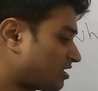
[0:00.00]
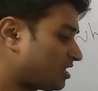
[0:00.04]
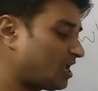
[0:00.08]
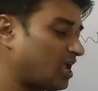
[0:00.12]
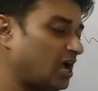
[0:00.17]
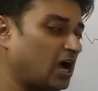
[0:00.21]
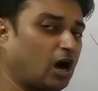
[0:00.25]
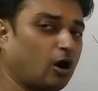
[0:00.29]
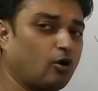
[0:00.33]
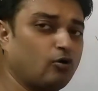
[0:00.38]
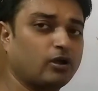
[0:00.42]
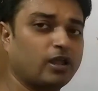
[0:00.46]

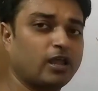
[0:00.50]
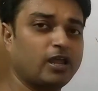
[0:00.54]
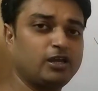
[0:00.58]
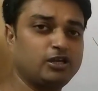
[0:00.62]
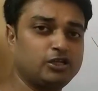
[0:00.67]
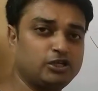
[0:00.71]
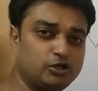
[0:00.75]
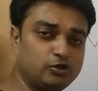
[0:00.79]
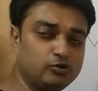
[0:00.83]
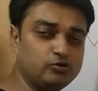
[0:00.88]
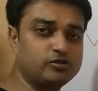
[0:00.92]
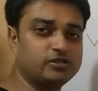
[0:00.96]
How can
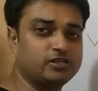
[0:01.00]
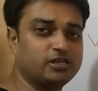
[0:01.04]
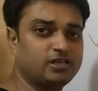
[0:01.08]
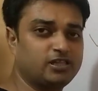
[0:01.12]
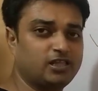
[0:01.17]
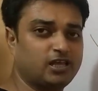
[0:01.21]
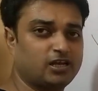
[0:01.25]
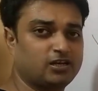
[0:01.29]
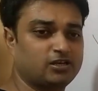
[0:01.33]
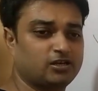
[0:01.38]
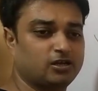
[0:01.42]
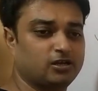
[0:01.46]
you say
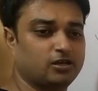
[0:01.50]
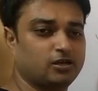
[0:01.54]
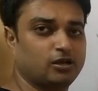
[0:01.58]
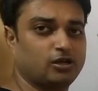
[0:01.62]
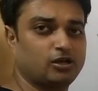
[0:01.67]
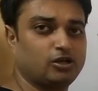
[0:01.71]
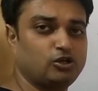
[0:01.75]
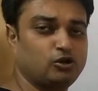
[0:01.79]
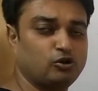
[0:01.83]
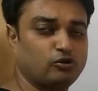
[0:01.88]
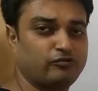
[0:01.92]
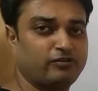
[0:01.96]
that
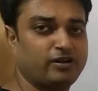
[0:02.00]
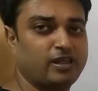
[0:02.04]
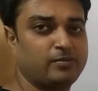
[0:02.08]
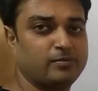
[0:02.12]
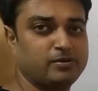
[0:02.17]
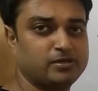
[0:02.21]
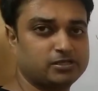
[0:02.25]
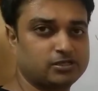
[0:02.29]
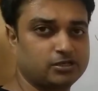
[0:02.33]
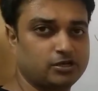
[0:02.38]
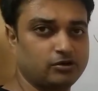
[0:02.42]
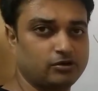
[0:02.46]
your name
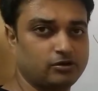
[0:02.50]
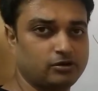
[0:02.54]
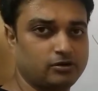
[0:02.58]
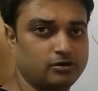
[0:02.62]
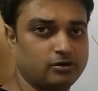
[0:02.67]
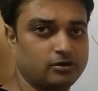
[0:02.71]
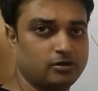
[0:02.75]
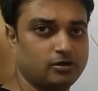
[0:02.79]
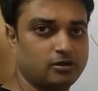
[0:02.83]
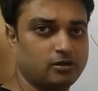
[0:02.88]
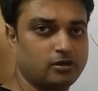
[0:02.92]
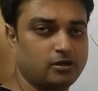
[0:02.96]
is good?
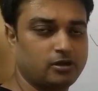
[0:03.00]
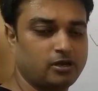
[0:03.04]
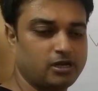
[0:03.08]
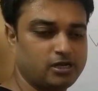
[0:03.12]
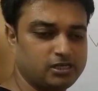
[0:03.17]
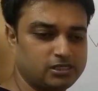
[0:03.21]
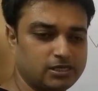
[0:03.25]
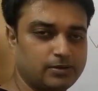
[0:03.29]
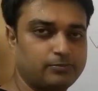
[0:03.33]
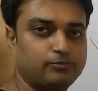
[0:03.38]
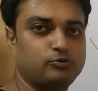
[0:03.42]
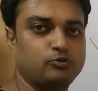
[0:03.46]
It
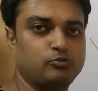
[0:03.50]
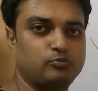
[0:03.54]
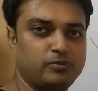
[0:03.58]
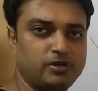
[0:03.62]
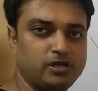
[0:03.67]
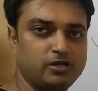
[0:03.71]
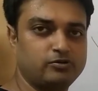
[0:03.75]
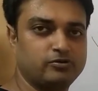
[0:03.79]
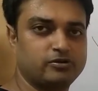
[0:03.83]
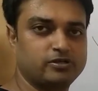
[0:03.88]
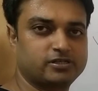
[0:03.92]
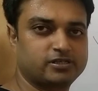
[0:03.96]
is up to me
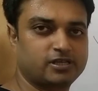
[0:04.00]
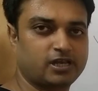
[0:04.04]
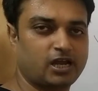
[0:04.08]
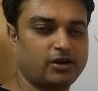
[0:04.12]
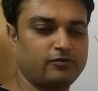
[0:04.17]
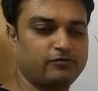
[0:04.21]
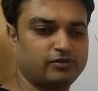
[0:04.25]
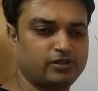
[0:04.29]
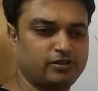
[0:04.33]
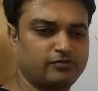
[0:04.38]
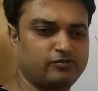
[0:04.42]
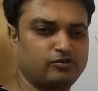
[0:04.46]
to decide
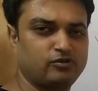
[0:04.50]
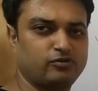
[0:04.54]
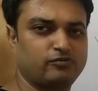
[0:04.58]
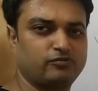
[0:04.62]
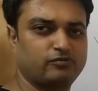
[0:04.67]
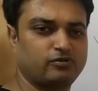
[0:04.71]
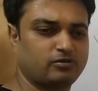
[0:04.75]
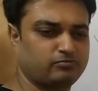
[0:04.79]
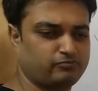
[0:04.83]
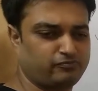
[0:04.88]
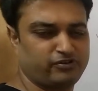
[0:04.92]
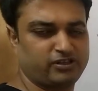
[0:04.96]

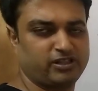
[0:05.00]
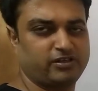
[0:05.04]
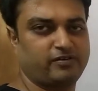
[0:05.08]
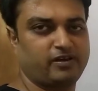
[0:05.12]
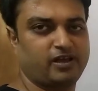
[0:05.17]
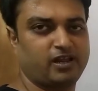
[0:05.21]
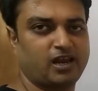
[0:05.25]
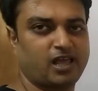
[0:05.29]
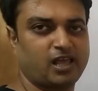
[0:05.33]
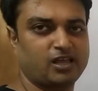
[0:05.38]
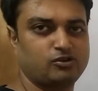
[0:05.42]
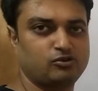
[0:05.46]
whether I
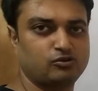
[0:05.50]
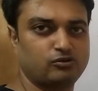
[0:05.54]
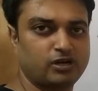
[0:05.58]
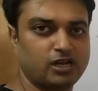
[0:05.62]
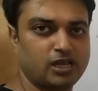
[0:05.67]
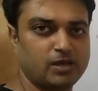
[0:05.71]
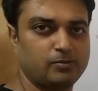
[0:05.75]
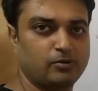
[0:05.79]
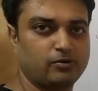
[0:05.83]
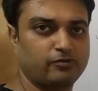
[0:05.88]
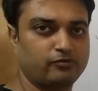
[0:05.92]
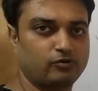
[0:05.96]
like your
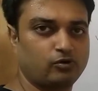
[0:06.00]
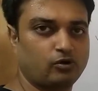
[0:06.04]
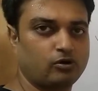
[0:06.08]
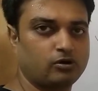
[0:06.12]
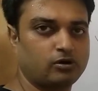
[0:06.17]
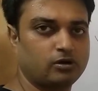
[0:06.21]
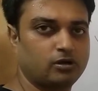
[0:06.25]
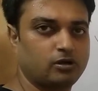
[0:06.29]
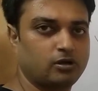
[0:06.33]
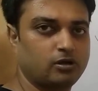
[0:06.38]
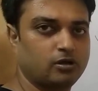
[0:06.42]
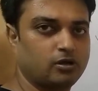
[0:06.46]
name or not.
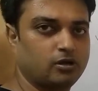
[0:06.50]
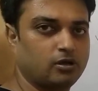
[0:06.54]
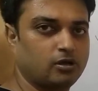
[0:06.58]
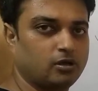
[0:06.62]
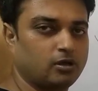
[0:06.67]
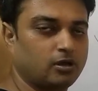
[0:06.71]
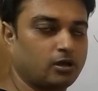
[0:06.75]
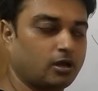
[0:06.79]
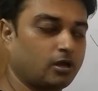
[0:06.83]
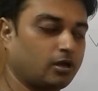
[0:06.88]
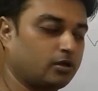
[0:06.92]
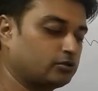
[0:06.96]

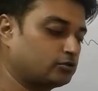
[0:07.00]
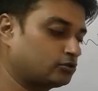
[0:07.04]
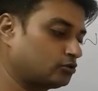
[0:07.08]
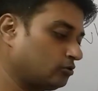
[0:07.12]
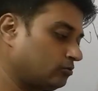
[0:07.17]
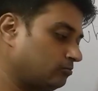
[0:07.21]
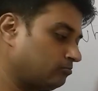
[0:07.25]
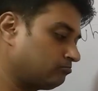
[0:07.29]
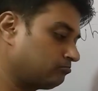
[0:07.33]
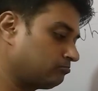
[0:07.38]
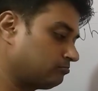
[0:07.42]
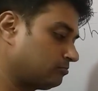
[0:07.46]

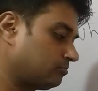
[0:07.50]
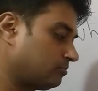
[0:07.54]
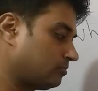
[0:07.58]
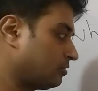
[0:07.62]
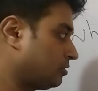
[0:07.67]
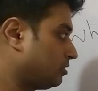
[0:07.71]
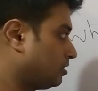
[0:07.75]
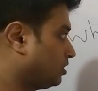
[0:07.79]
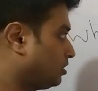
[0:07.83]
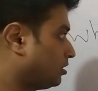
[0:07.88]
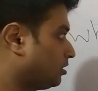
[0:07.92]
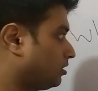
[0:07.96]
So
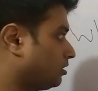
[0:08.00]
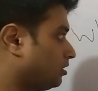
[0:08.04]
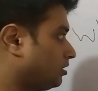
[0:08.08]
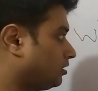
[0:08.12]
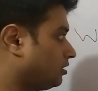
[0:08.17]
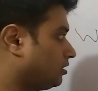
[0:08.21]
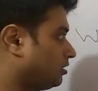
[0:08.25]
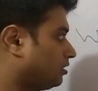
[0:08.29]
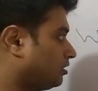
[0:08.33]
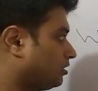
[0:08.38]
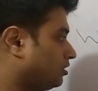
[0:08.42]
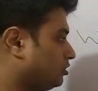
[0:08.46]

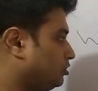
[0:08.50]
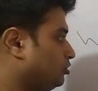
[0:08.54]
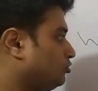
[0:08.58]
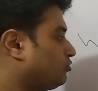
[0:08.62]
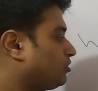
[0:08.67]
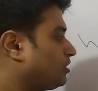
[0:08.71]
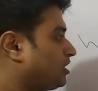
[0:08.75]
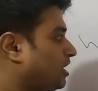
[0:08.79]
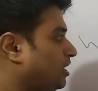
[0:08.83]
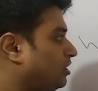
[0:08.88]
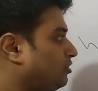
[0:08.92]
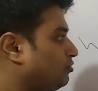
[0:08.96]
you
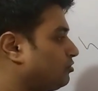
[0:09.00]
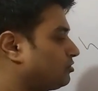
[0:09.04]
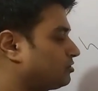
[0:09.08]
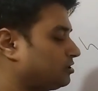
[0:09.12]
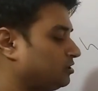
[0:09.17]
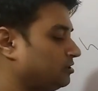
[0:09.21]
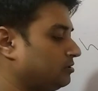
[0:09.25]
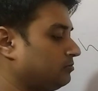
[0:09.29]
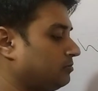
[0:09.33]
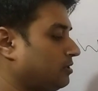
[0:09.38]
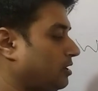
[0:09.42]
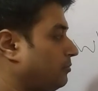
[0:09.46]
cannot
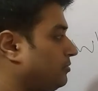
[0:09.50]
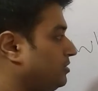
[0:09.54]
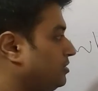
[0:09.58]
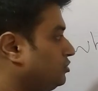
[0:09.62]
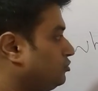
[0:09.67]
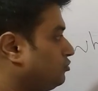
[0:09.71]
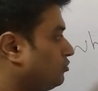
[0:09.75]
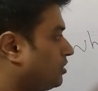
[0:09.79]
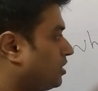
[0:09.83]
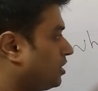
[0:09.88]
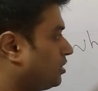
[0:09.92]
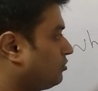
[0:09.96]
say,
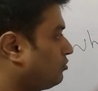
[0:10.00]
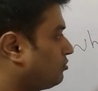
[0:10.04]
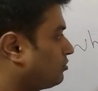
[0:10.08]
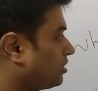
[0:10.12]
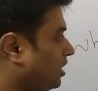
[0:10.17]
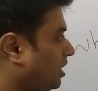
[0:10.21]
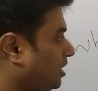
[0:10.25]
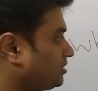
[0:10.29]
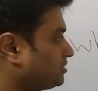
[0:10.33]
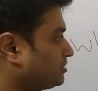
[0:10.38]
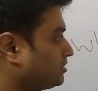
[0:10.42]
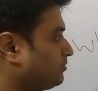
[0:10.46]
you cannot
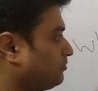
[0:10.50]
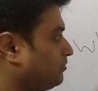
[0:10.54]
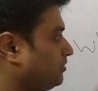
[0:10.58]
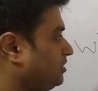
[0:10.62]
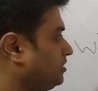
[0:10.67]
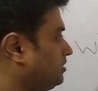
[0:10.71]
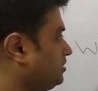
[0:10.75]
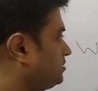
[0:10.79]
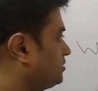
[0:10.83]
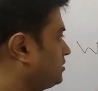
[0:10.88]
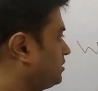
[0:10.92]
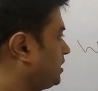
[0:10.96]
ask
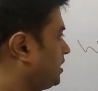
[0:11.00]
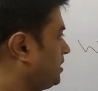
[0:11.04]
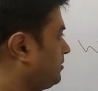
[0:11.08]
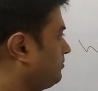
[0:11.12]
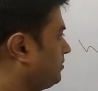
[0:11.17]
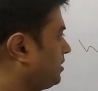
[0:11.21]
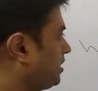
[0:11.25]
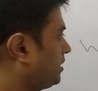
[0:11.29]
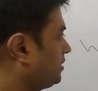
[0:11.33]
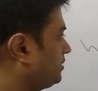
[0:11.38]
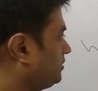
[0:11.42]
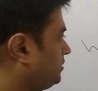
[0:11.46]
somebody's name
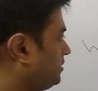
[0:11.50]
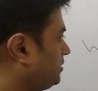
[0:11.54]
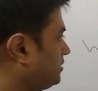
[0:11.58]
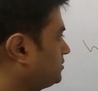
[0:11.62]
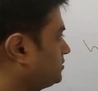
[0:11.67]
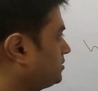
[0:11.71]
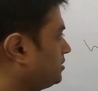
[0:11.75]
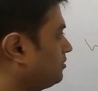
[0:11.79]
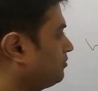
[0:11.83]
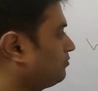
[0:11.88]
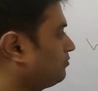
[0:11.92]
like this,